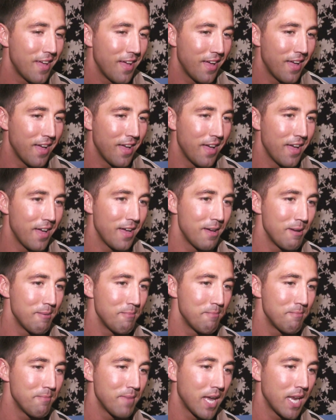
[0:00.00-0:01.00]

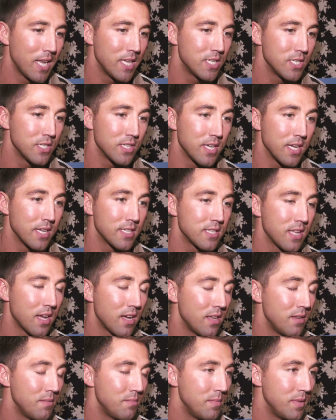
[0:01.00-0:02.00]
um, and it just
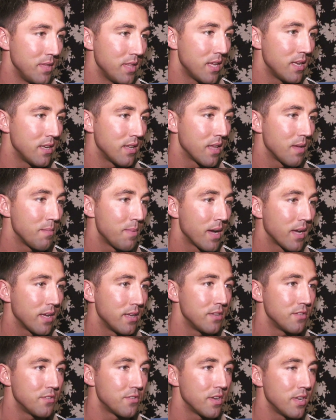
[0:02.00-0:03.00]
kick-started me then to get back
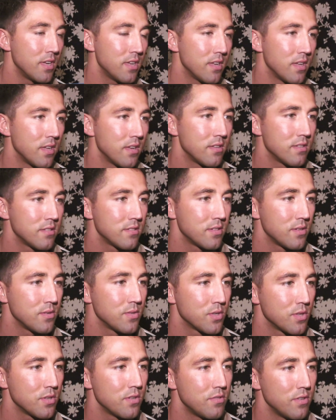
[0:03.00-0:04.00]
into training then. So it
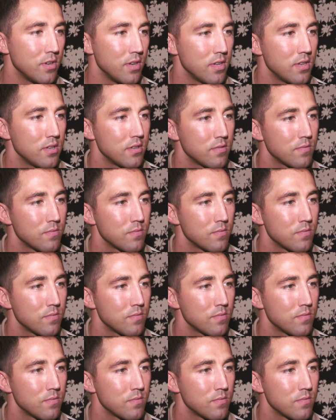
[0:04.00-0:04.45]
was good, really.